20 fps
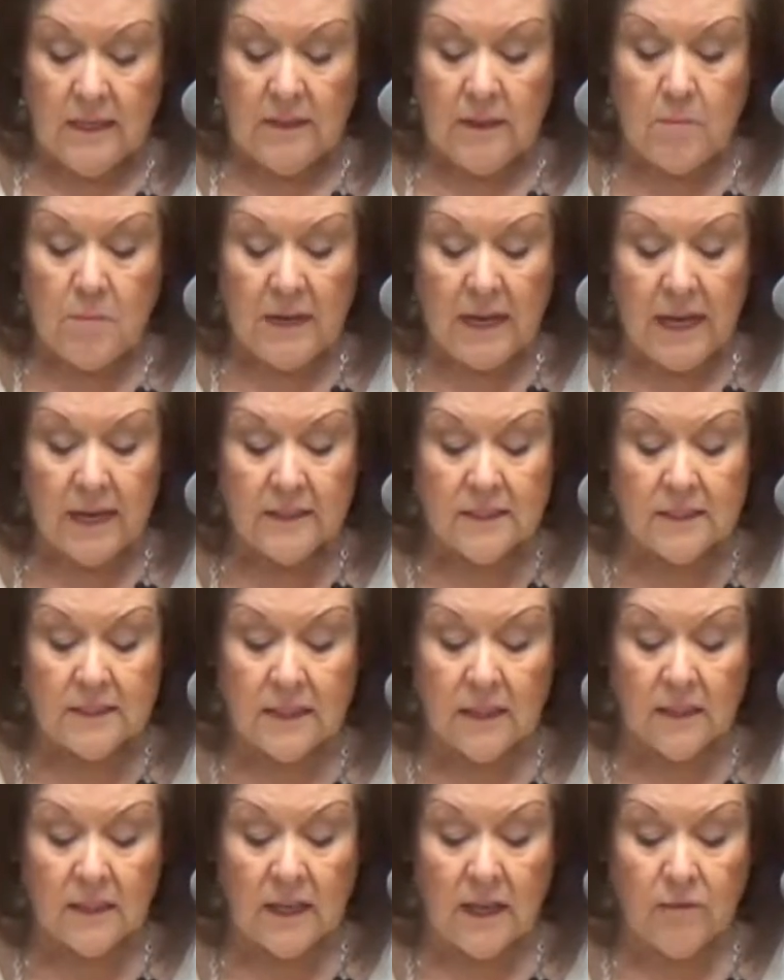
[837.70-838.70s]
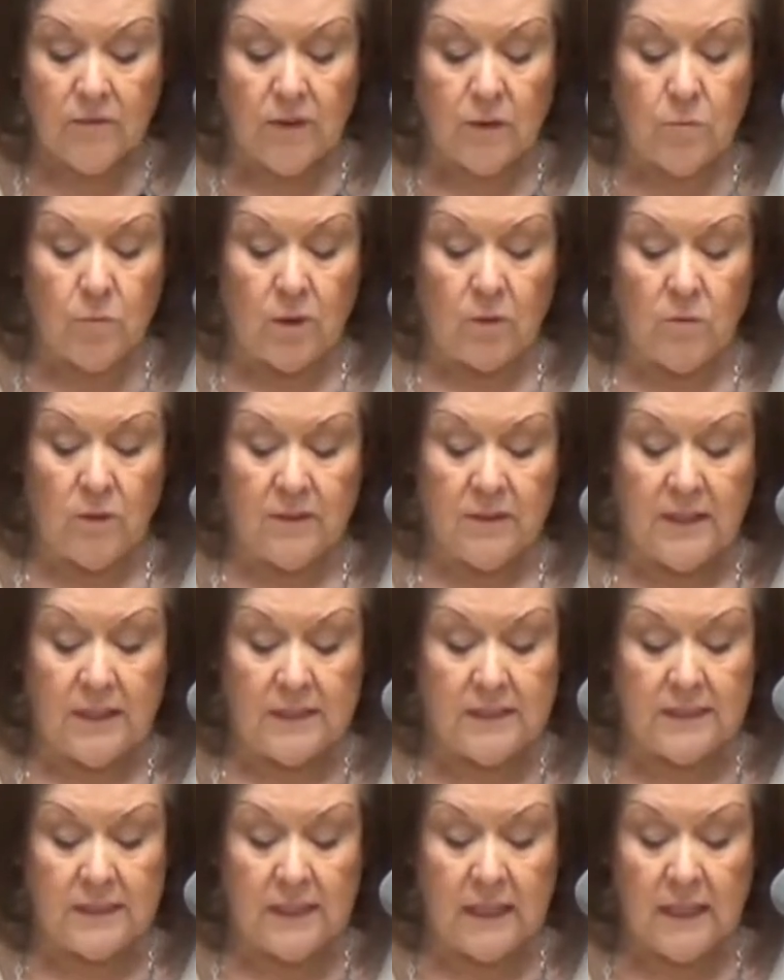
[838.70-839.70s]
They began to tell everyone what
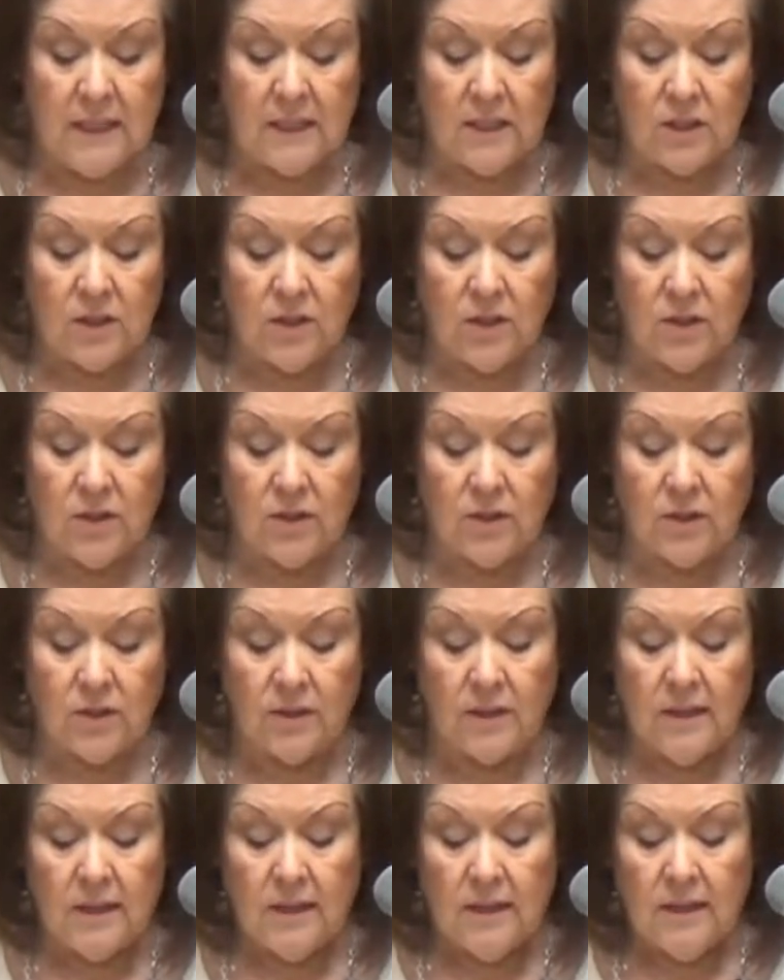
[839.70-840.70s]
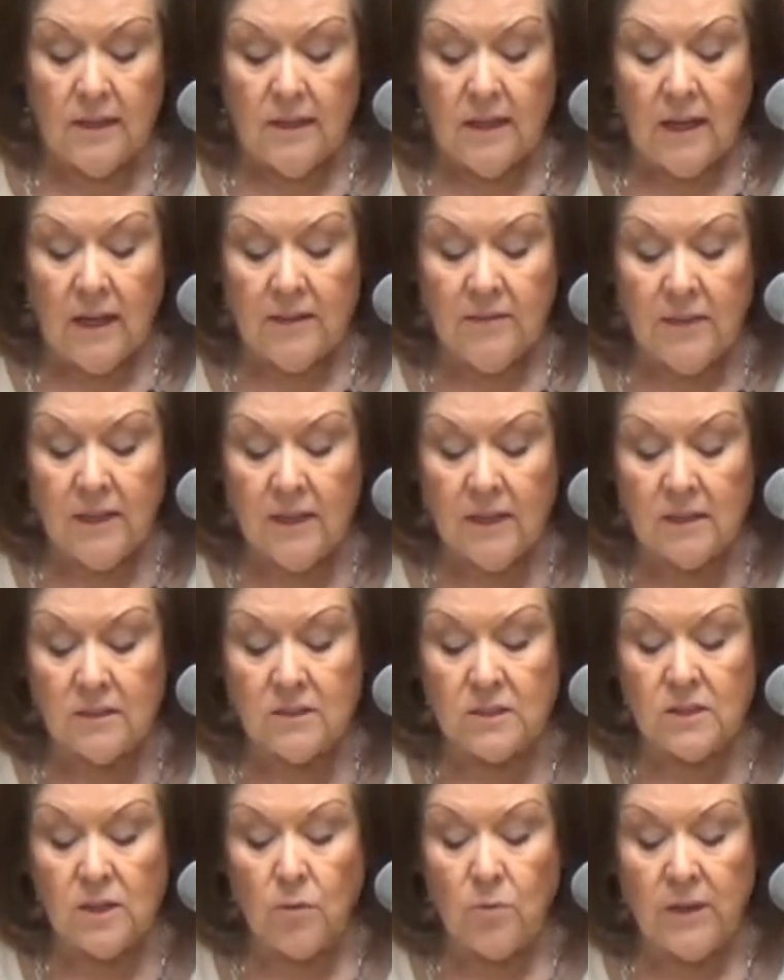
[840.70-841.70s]
they'd seen and heard I think
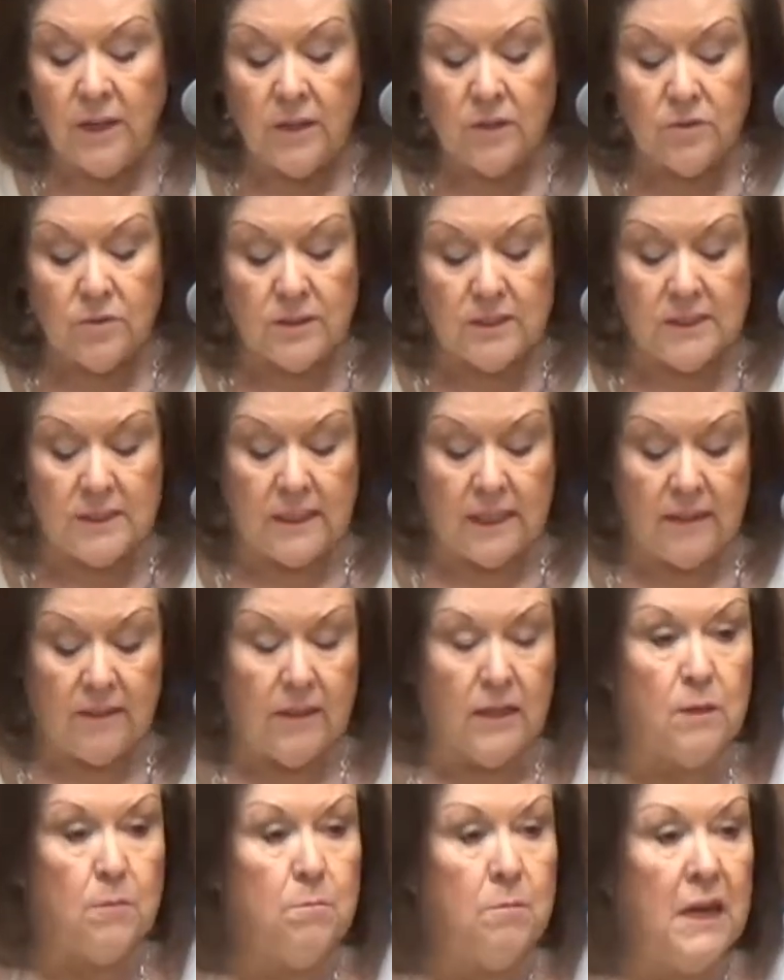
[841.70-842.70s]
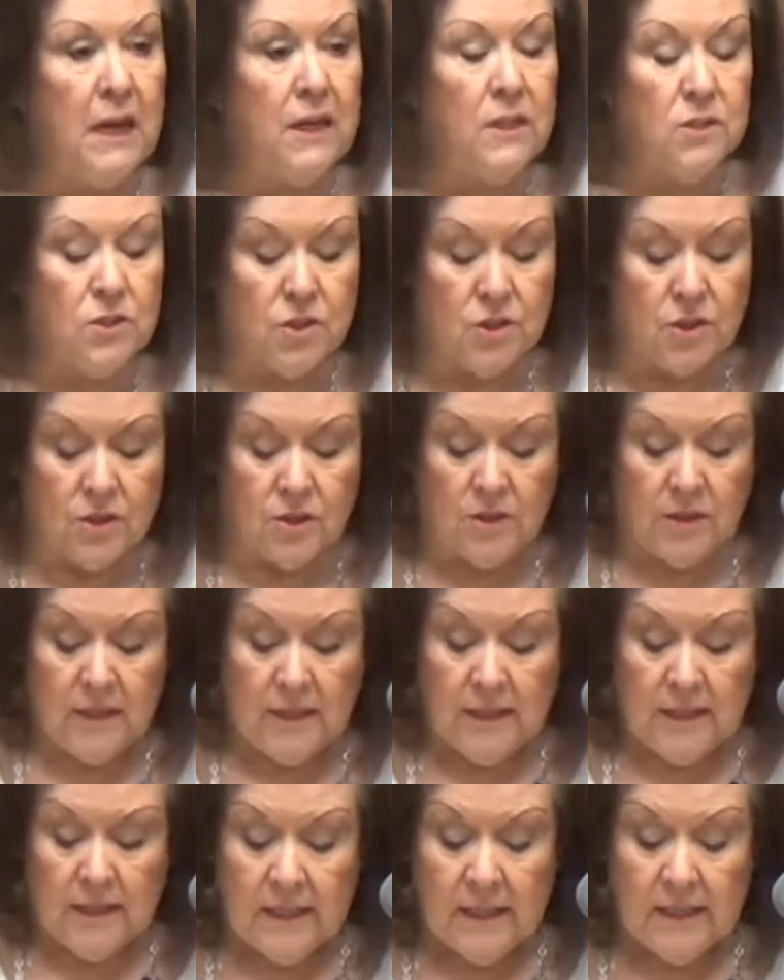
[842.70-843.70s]
it's so interesting that a manger
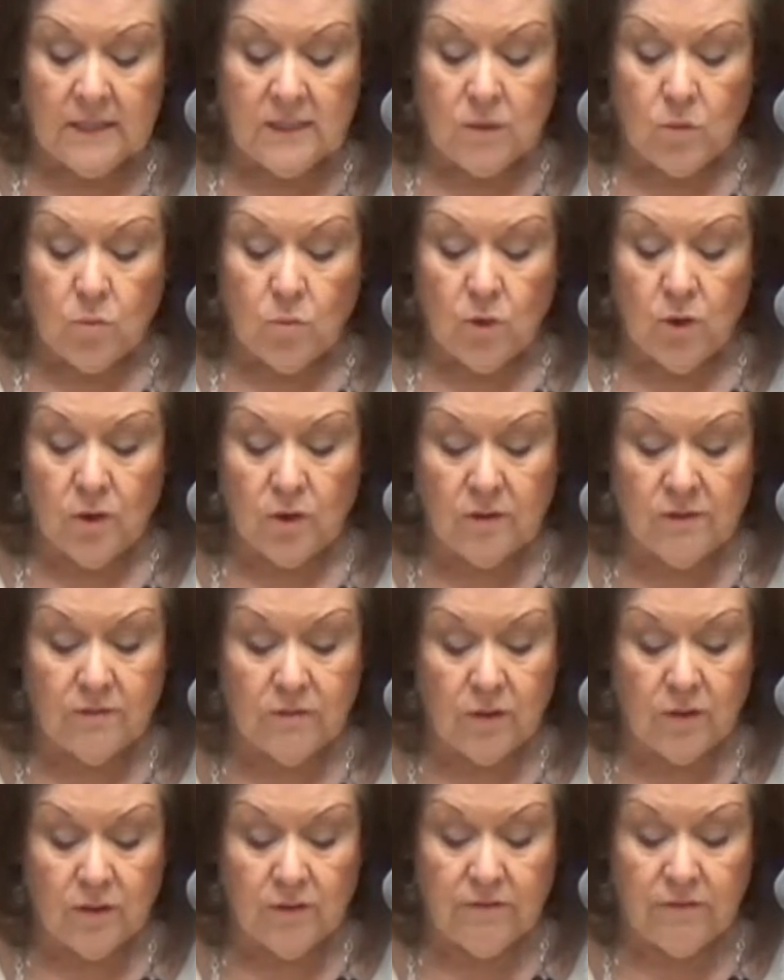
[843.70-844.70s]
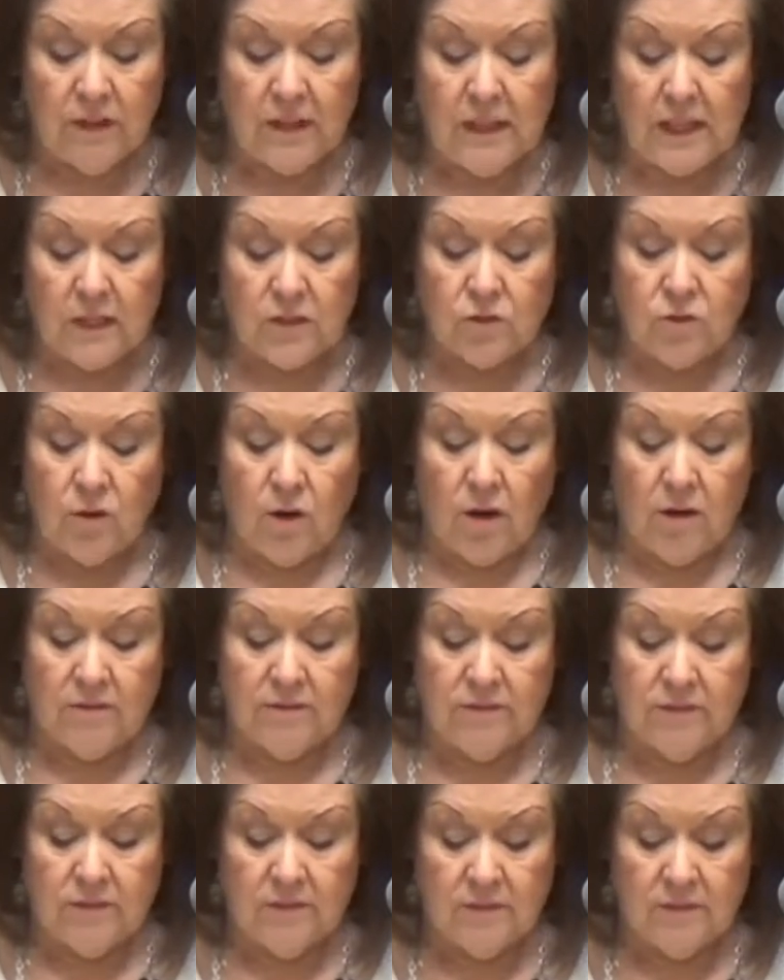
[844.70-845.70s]
is a word for the feeding
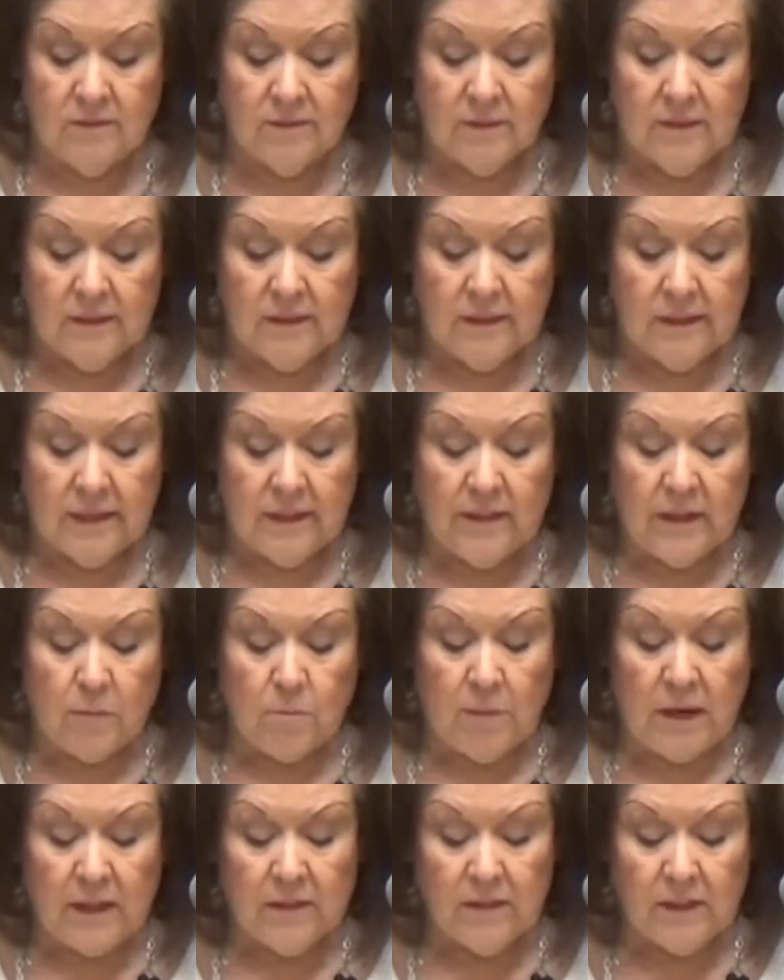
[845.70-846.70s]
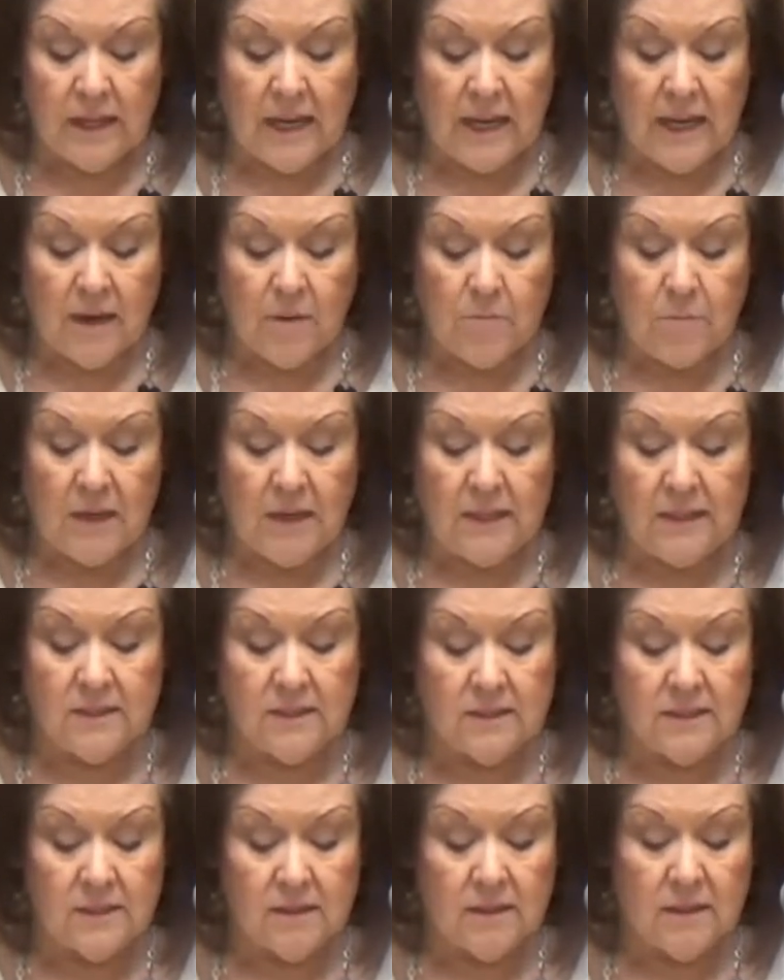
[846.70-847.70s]
trough, and that Bethlehem
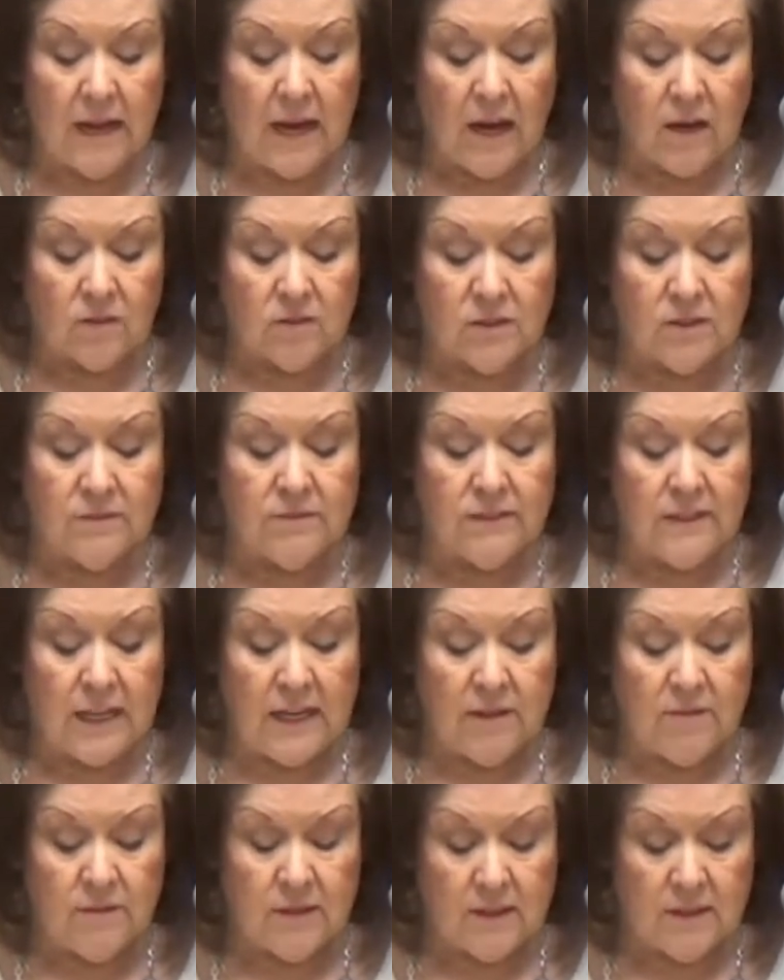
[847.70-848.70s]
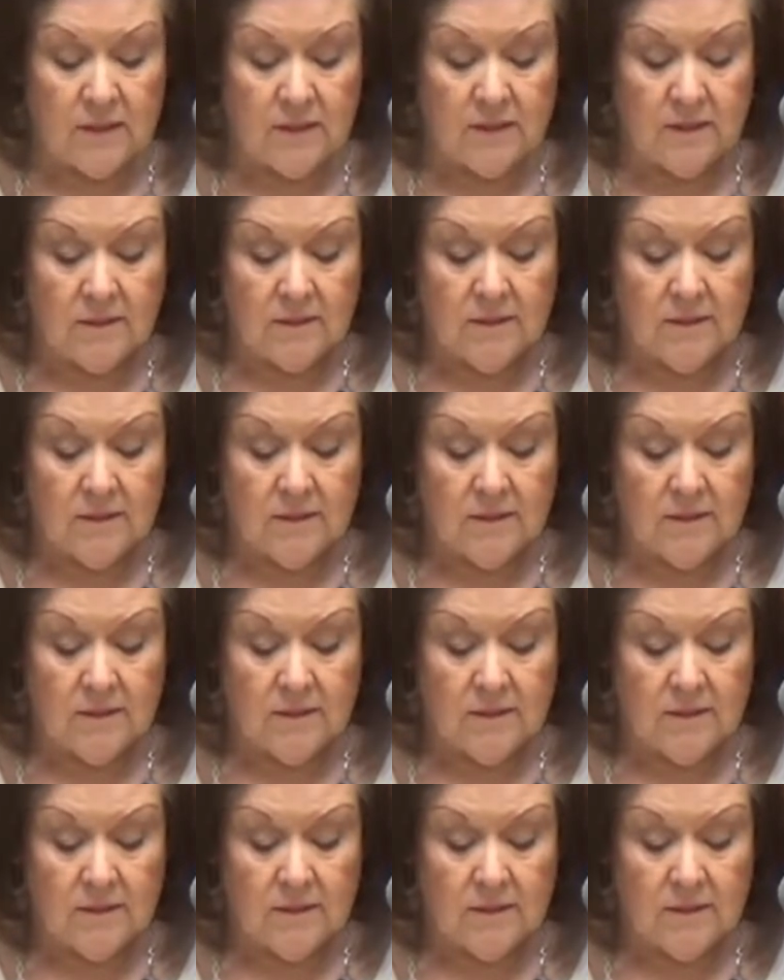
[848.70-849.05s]
means the house of David.